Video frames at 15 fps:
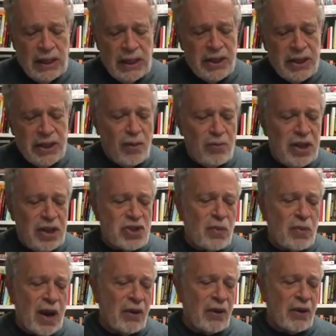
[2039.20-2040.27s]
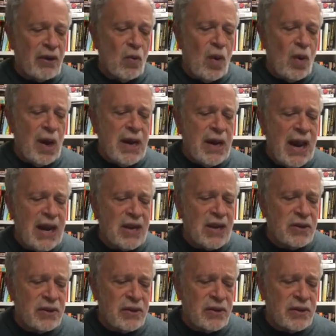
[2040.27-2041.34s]
This from Lisa Brown. Why
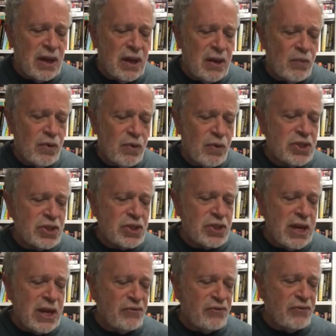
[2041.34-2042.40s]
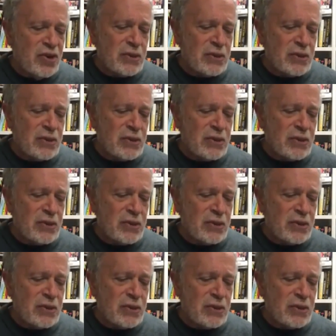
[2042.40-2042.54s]
haven't the proceedings for